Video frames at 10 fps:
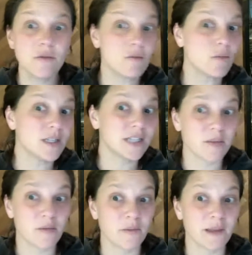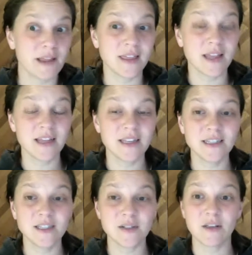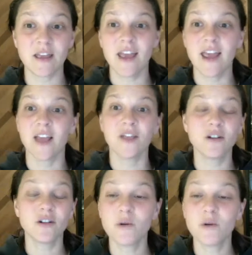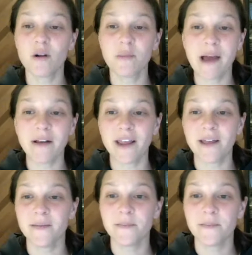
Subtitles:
what type of plant that is, and learn more about it.